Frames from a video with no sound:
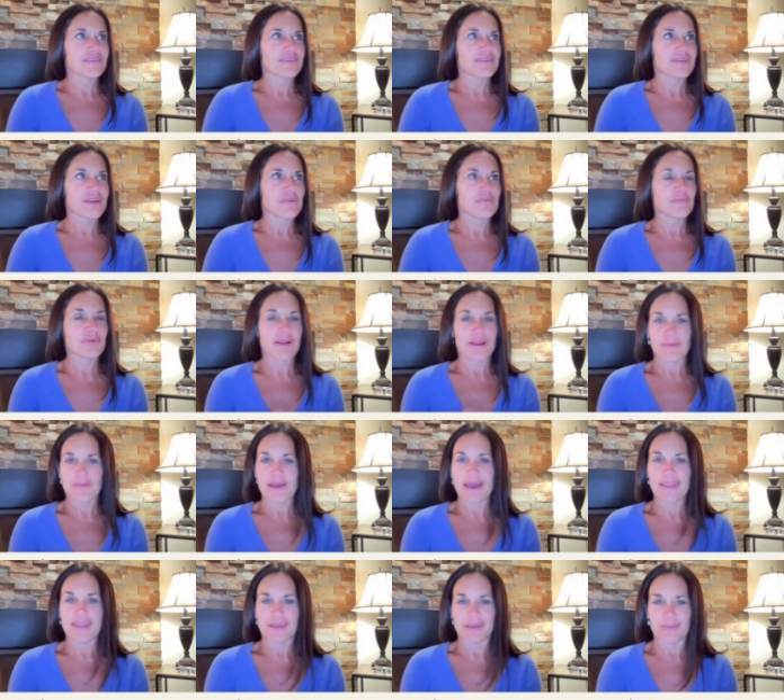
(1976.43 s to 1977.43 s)
I'm
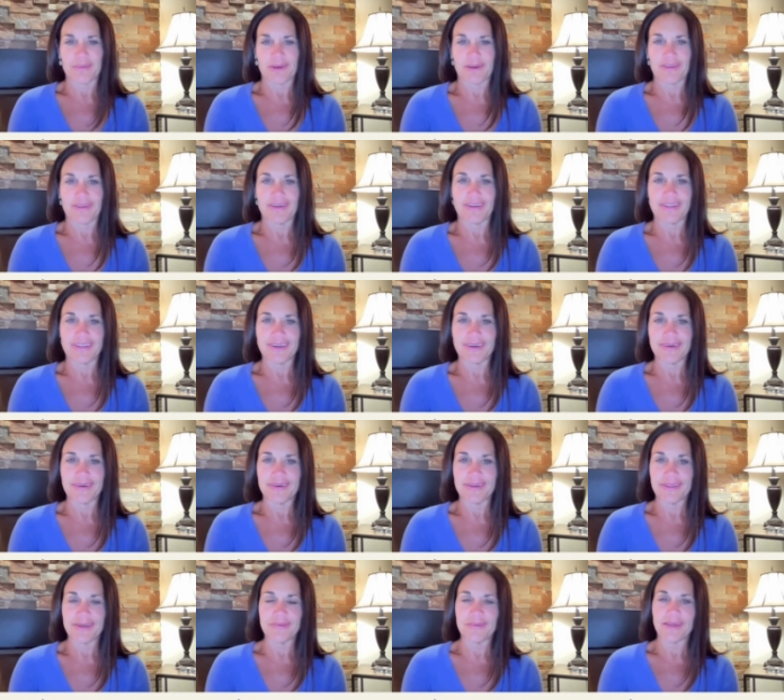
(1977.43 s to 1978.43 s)
pragmatic about it, you know?
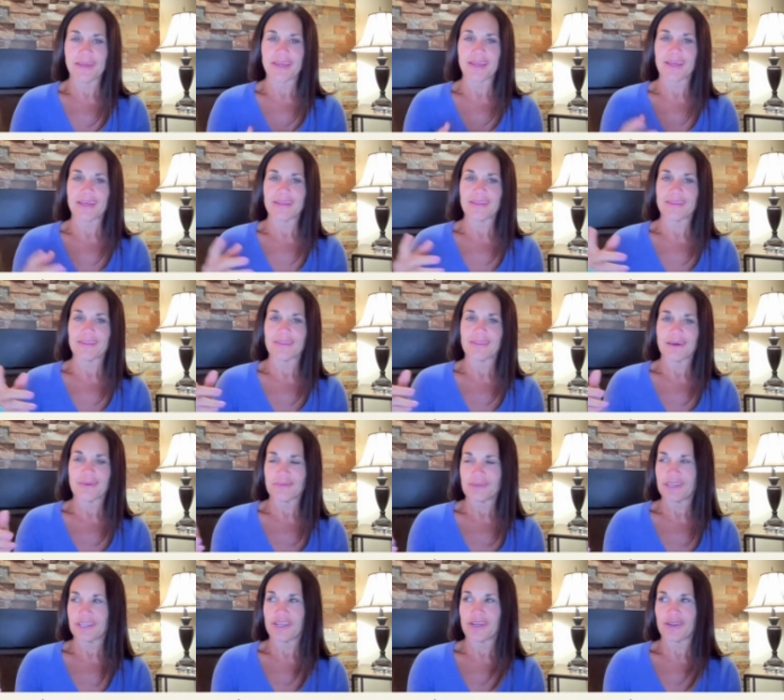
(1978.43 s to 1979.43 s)
And I'm like,
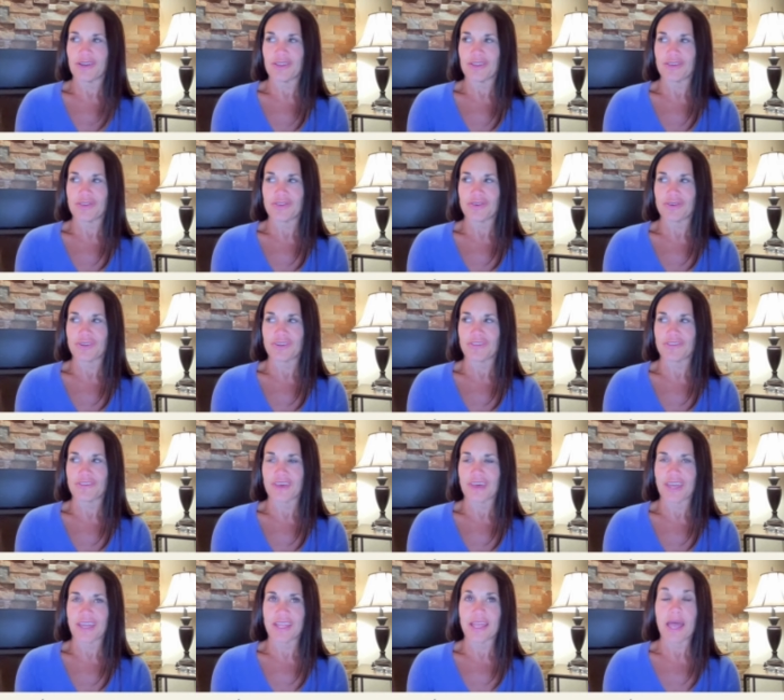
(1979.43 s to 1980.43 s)
I'm going to go to the shortest
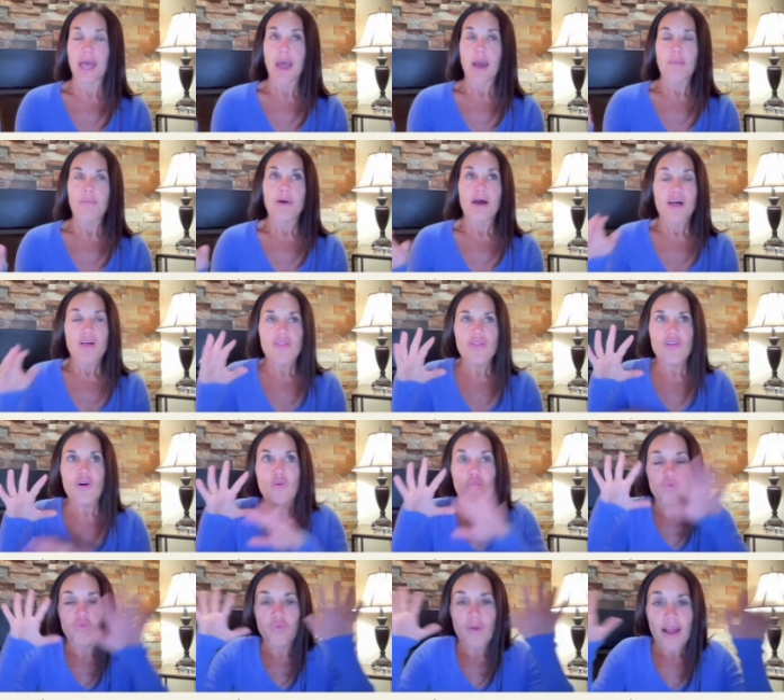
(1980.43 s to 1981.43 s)
line, but the
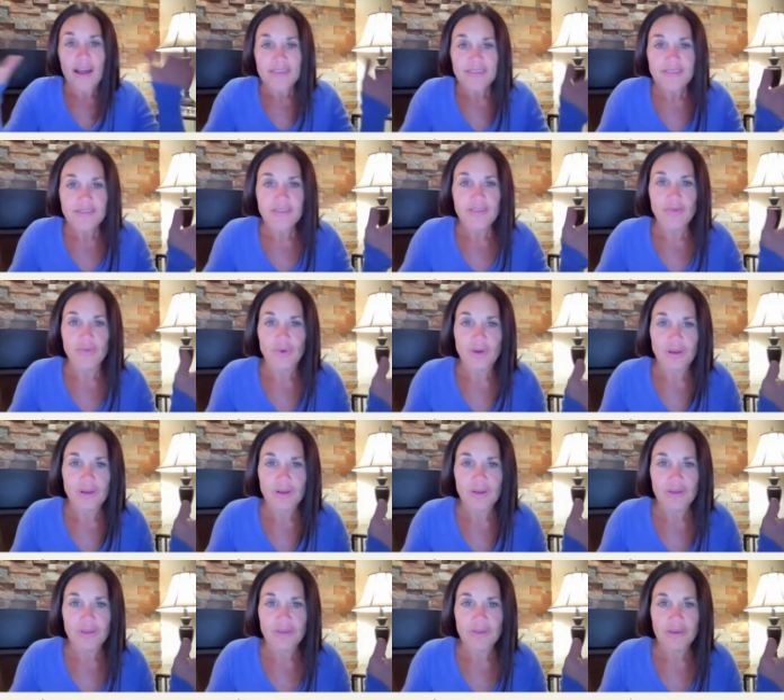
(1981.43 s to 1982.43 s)
rest of the
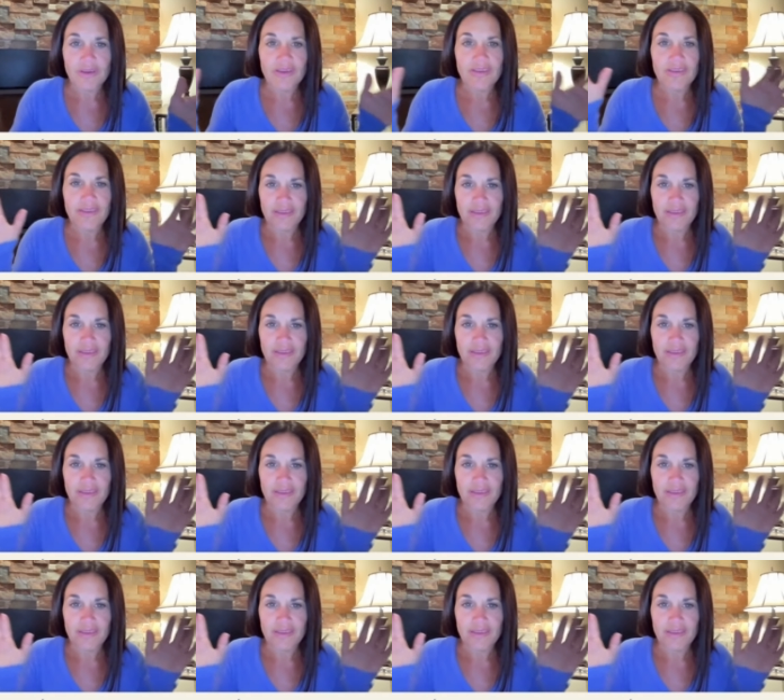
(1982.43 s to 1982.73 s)
world is